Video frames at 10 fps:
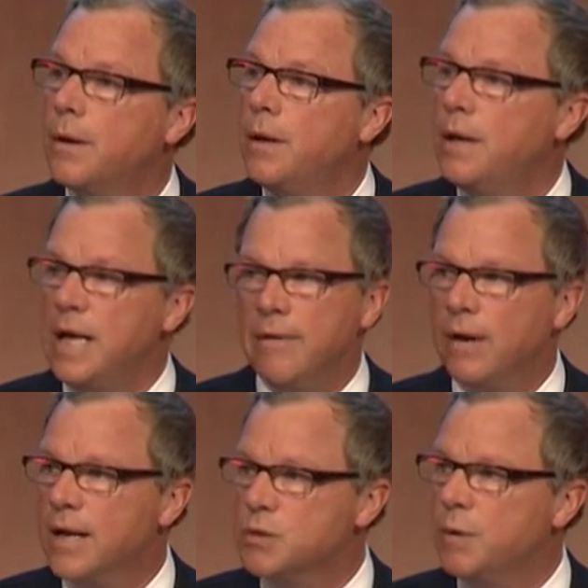even
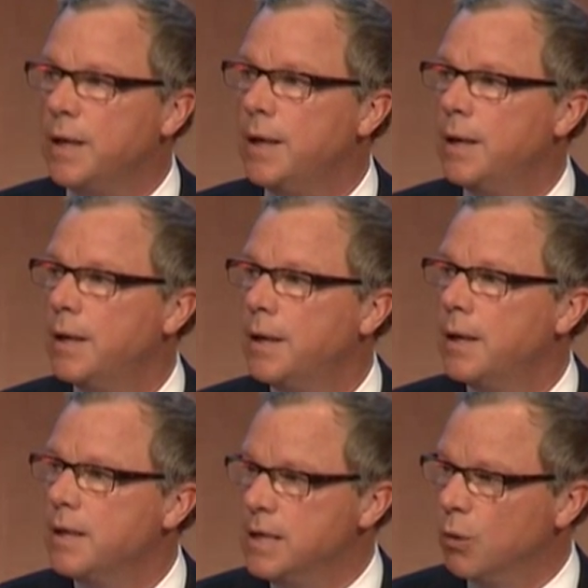as we
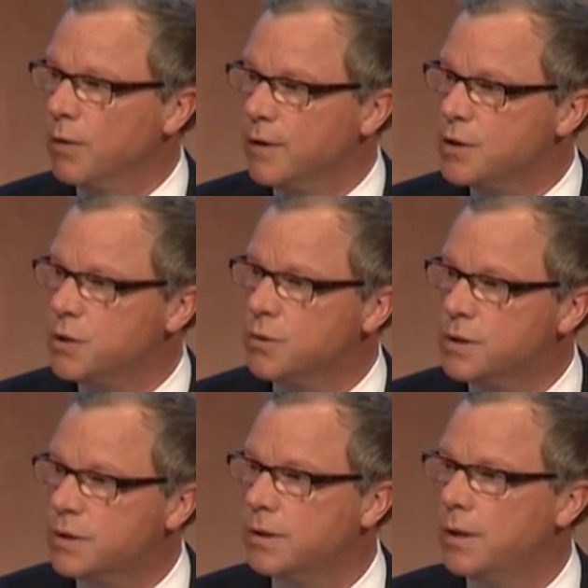deal with
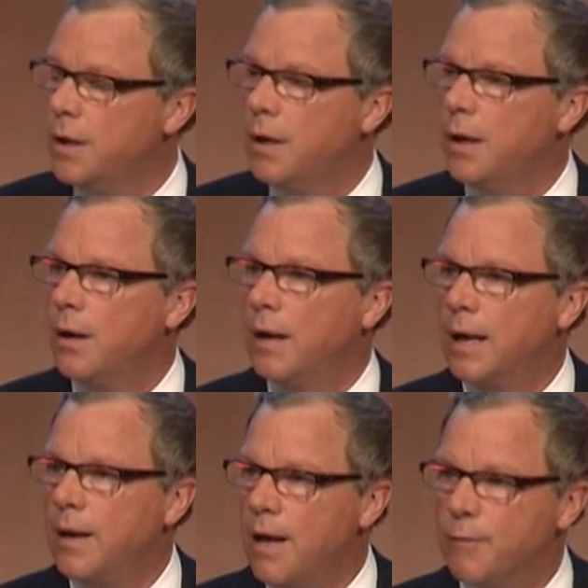issues like
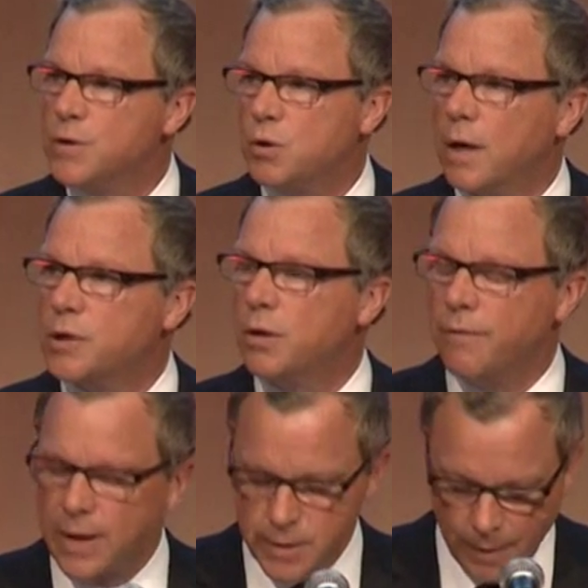infrastructure
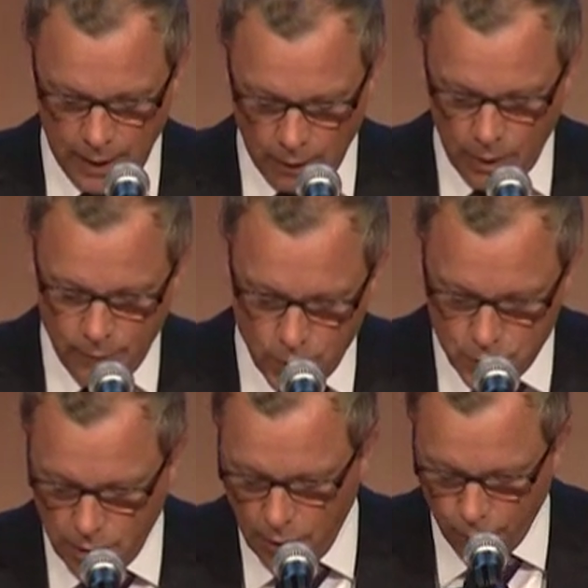investment and revenue
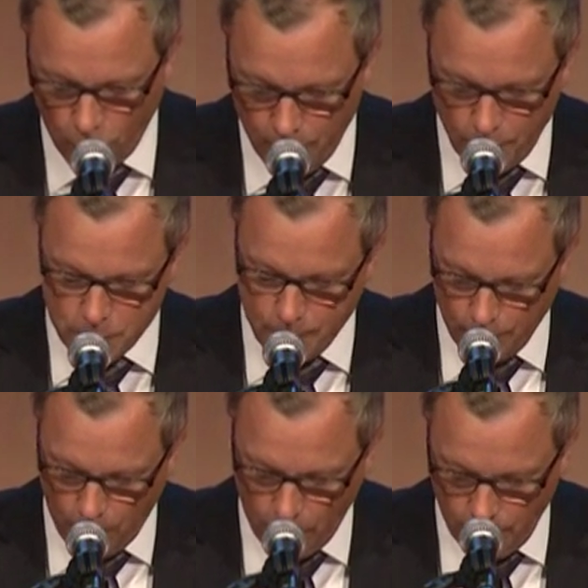sharing for our municipal
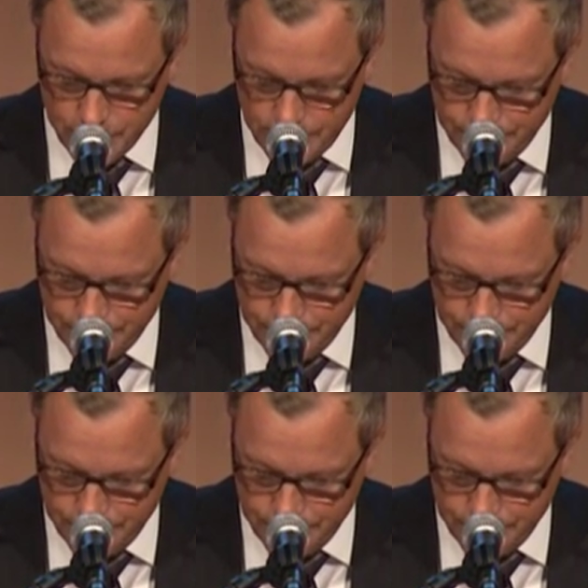partners.